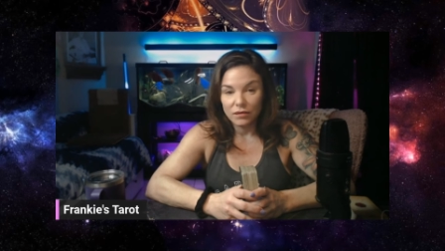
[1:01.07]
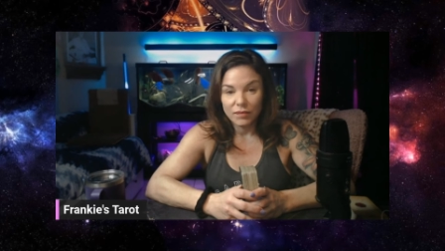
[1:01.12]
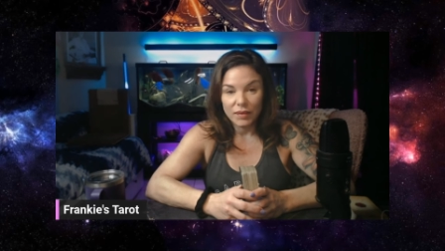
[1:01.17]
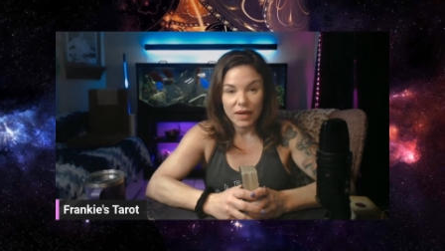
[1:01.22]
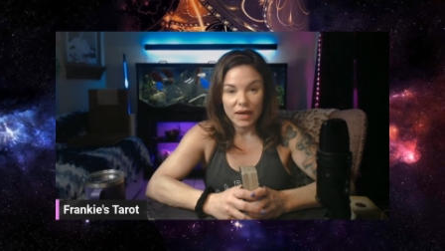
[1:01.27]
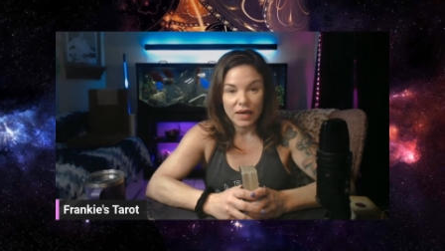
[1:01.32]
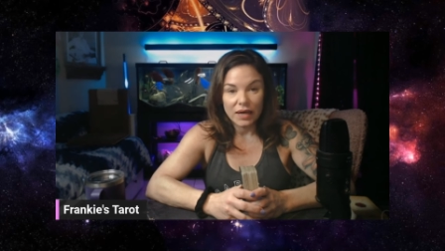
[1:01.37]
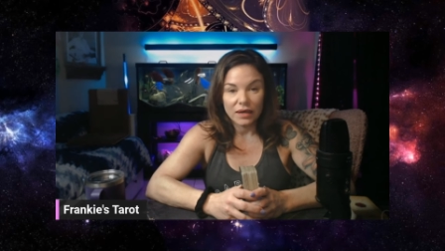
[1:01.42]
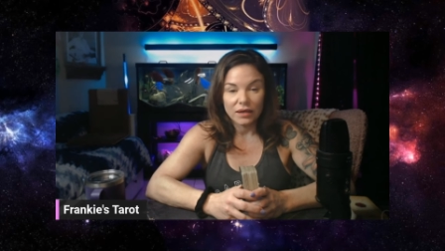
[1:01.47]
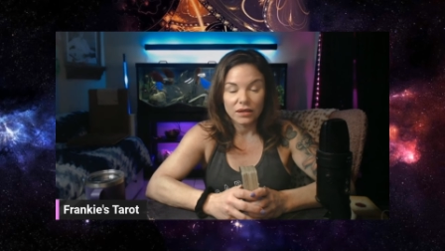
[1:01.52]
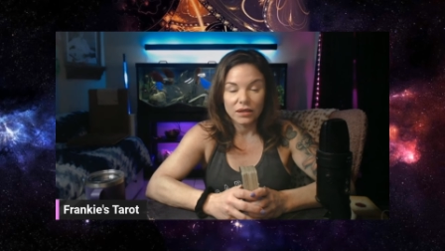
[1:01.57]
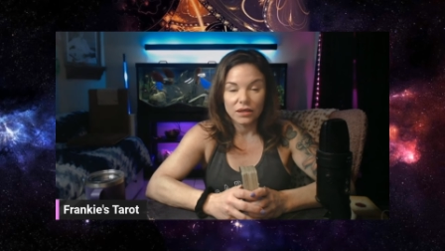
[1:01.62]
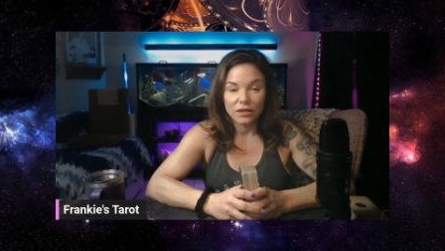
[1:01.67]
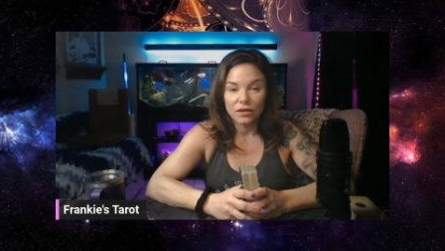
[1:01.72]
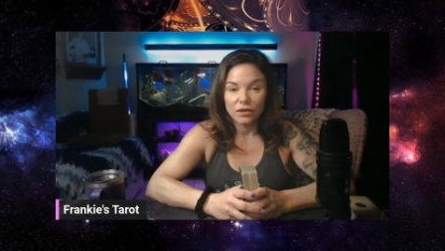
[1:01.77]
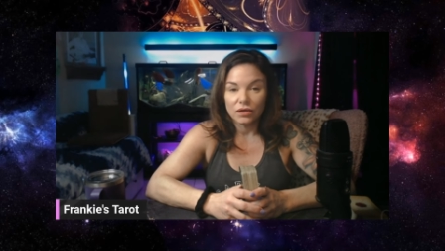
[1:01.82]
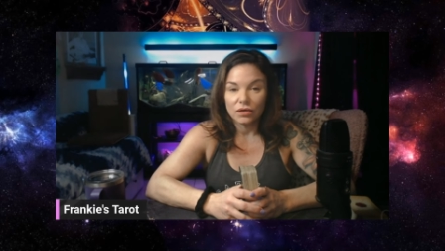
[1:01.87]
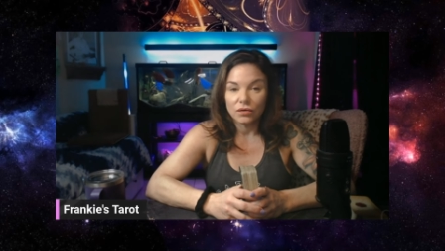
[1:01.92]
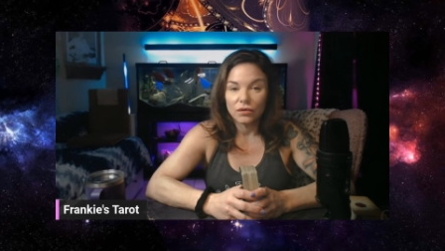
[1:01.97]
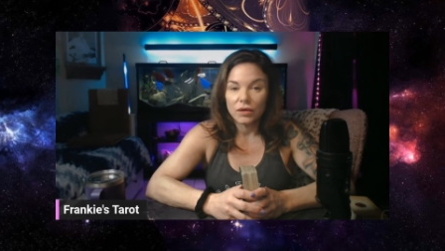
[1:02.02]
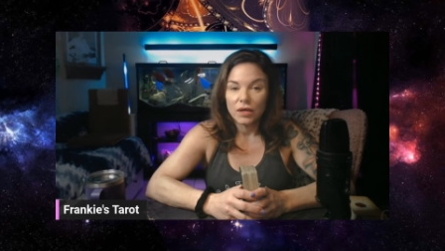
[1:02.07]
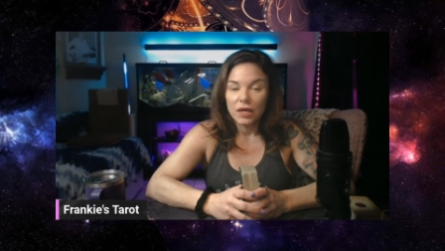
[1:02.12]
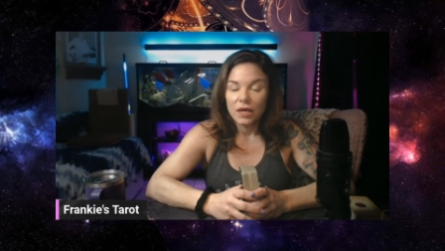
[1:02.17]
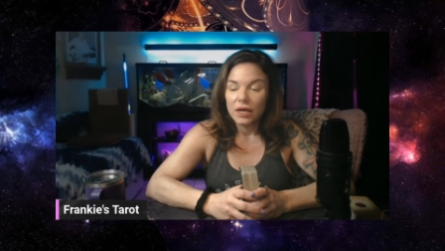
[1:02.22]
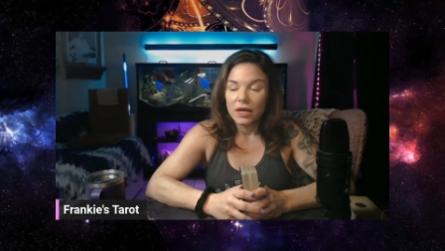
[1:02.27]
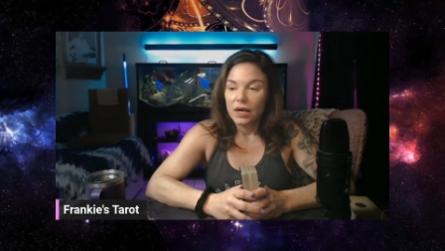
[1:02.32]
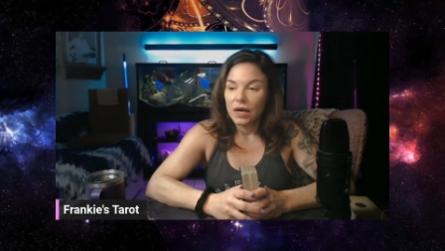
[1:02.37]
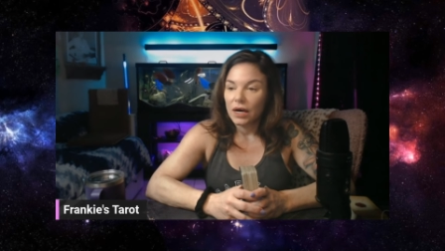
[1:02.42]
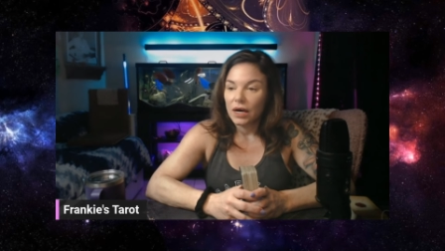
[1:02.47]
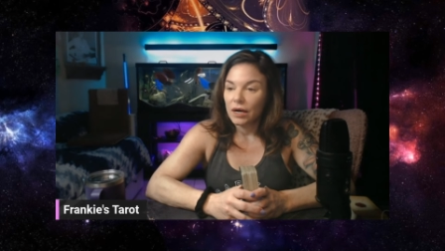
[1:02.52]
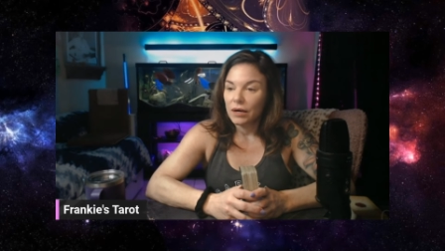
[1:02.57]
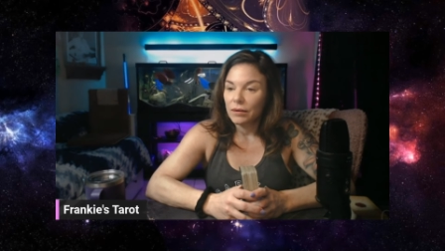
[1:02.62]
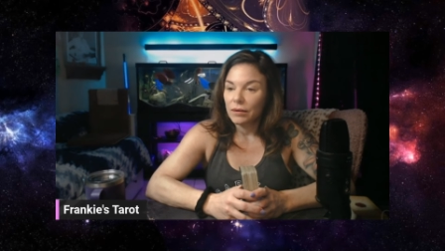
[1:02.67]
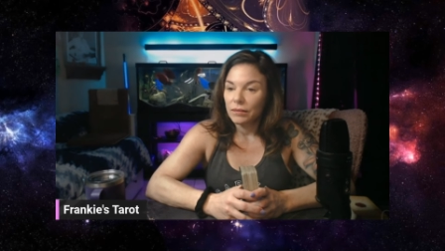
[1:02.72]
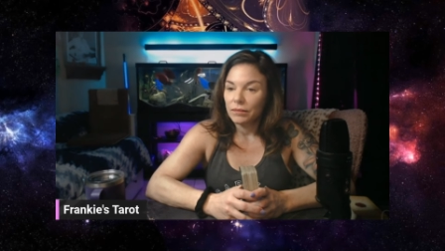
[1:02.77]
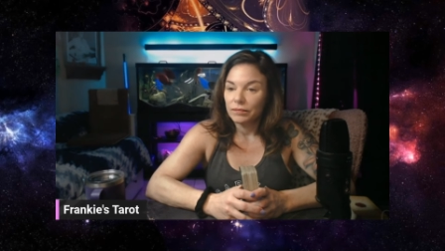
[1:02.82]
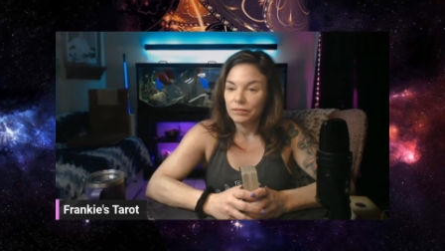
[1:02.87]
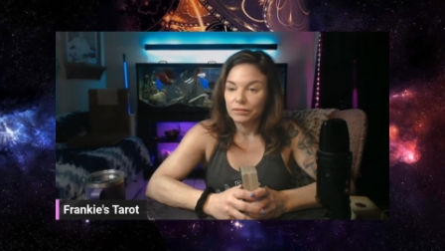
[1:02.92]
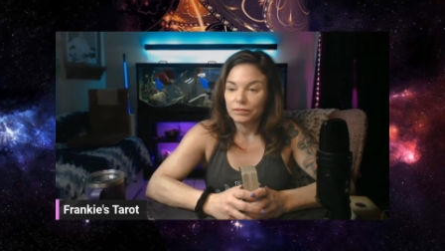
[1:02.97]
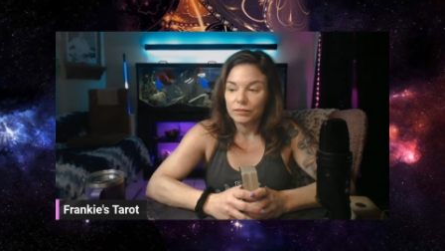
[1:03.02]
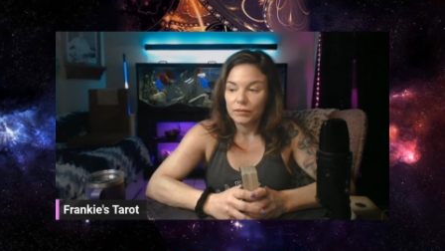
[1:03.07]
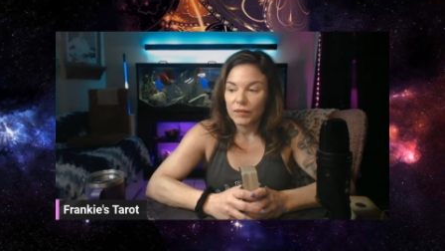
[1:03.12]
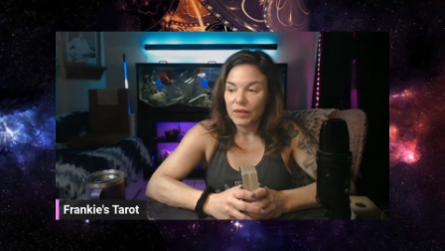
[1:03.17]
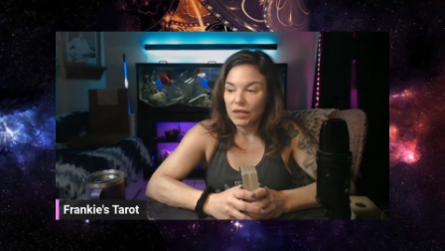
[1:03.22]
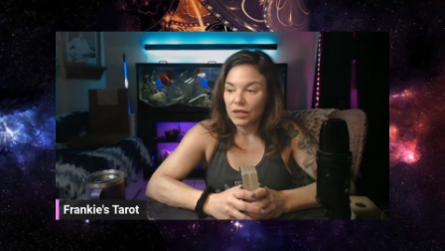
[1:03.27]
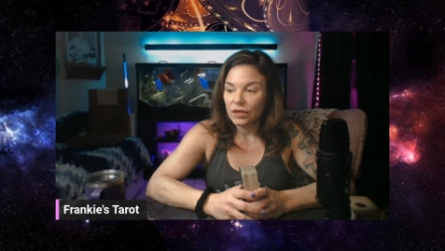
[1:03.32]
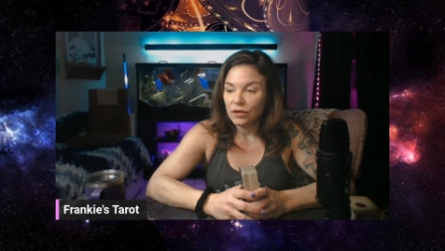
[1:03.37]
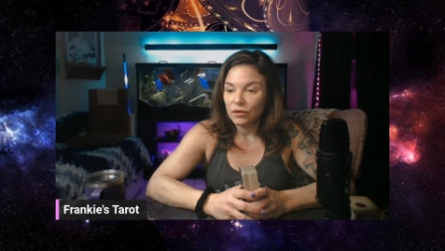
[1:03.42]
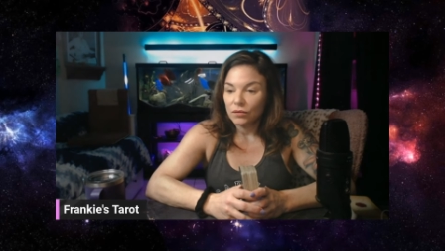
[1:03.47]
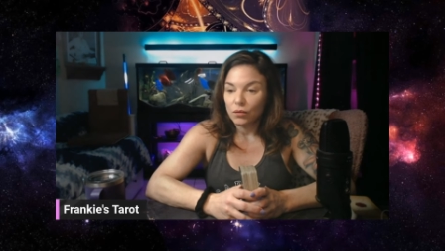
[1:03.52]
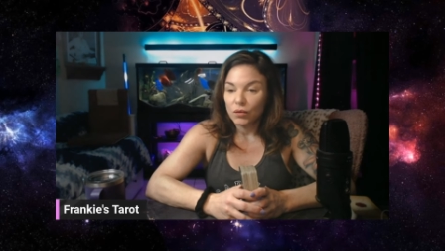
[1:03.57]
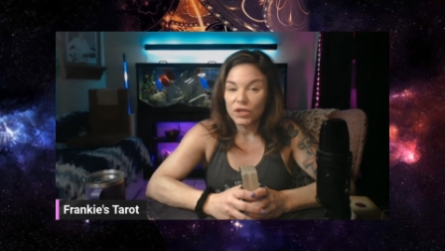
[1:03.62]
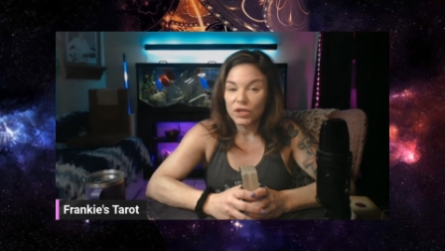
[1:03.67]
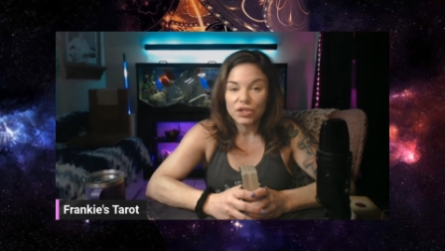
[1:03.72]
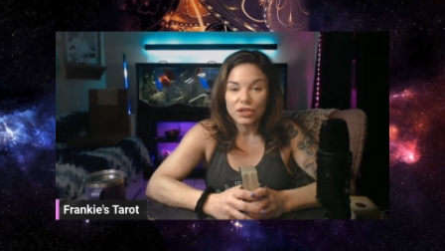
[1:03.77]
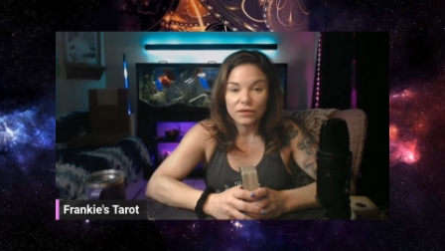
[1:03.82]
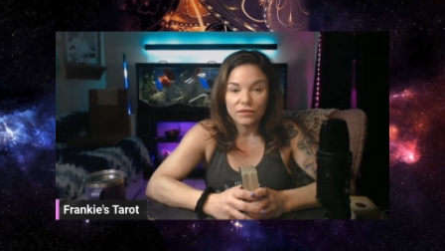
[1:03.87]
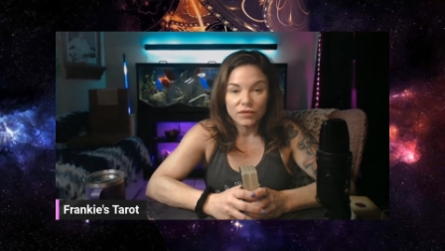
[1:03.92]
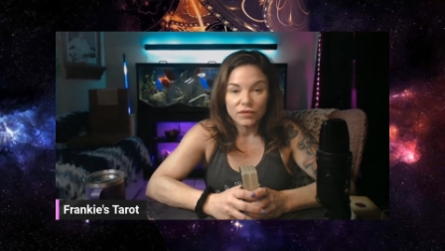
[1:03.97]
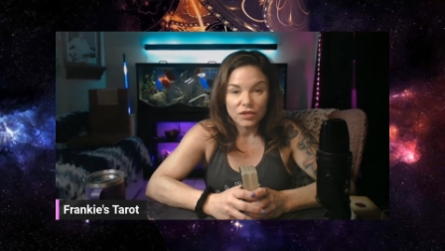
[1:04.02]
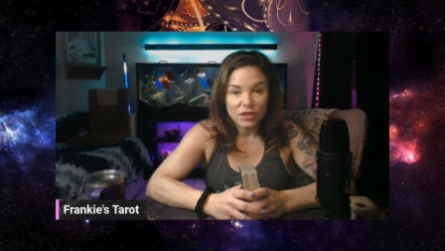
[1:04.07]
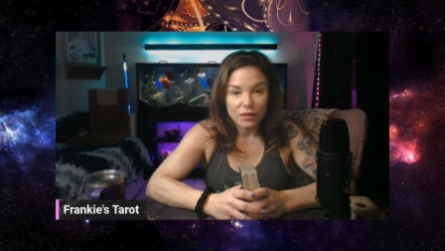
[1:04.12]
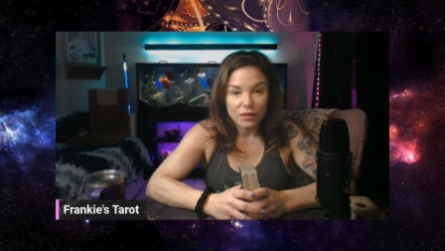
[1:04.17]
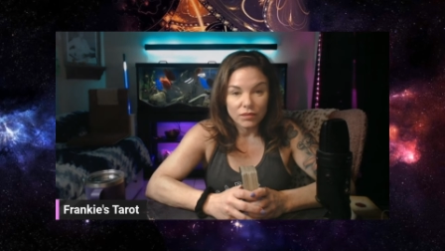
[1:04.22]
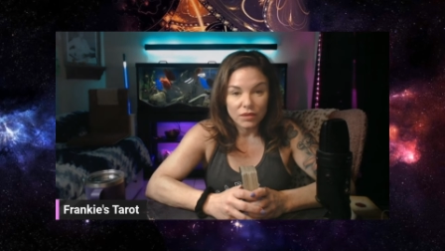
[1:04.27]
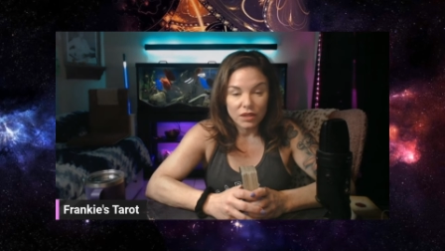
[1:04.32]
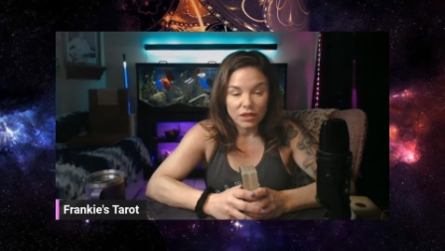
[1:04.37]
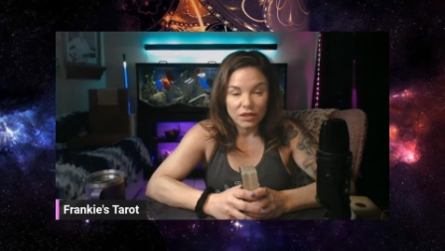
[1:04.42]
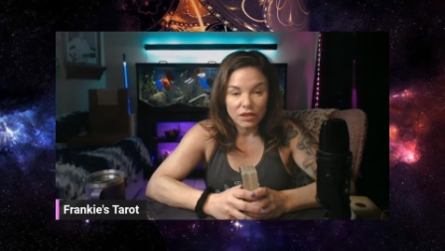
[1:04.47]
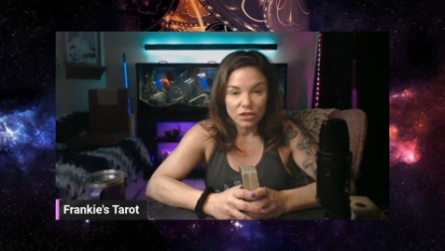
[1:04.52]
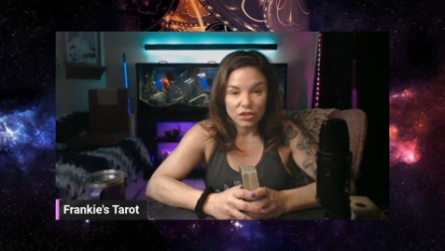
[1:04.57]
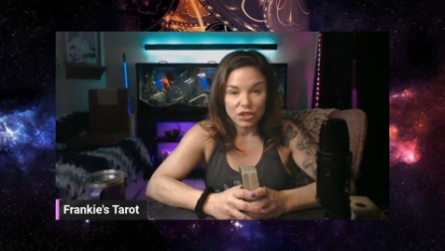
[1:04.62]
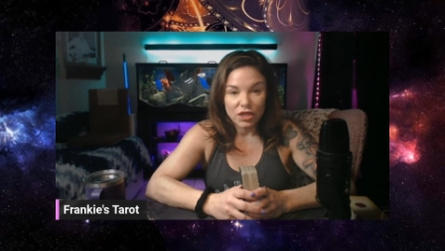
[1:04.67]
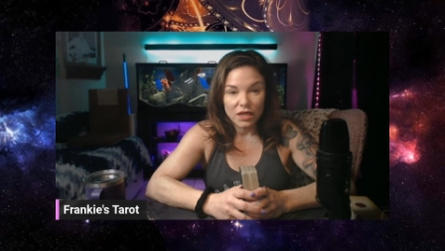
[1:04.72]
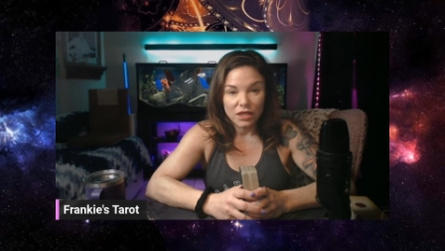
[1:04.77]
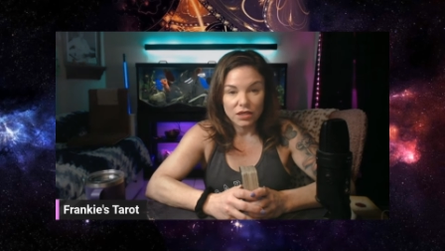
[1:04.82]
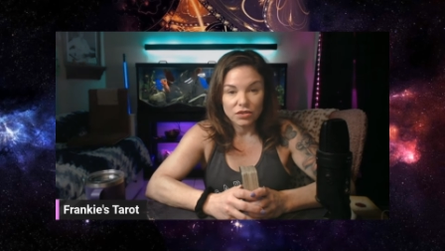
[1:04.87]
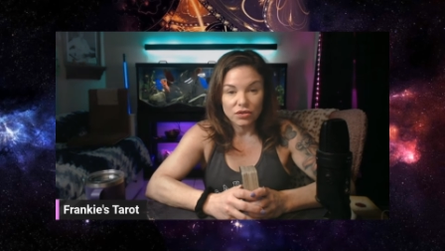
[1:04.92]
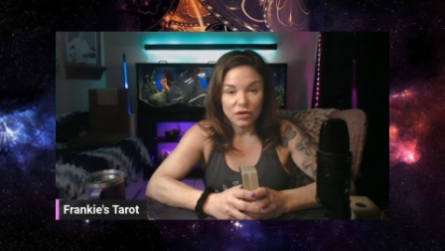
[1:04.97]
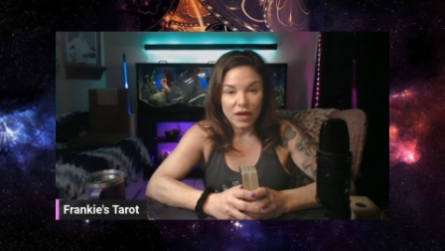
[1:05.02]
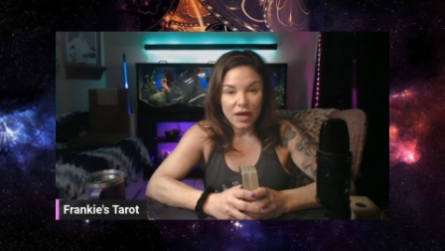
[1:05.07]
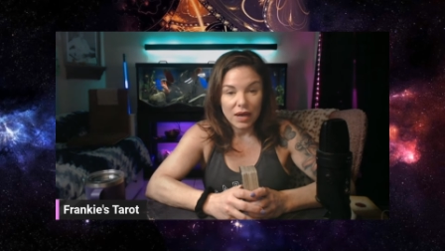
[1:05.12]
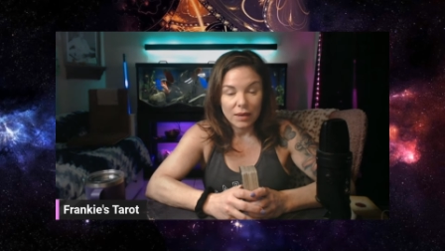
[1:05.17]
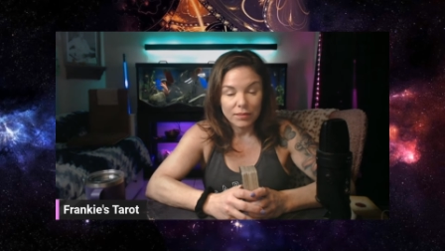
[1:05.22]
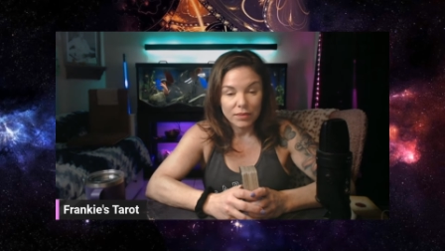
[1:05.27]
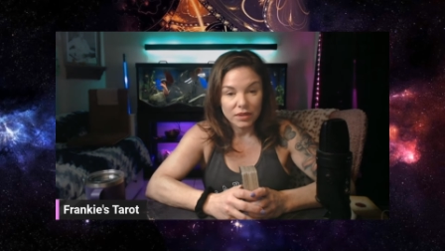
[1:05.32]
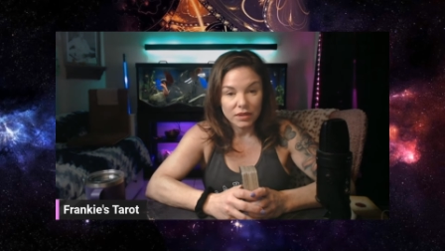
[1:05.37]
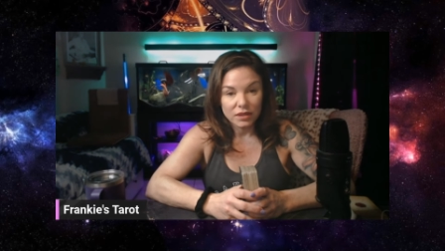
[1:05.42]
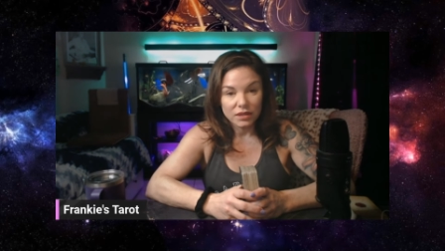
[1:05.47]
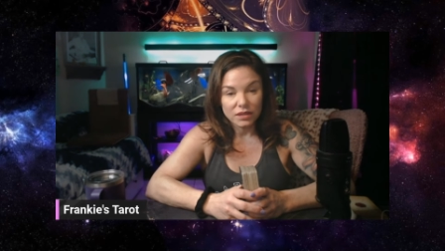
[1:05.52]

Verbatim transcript: back, you know, wishing for something to change or happen,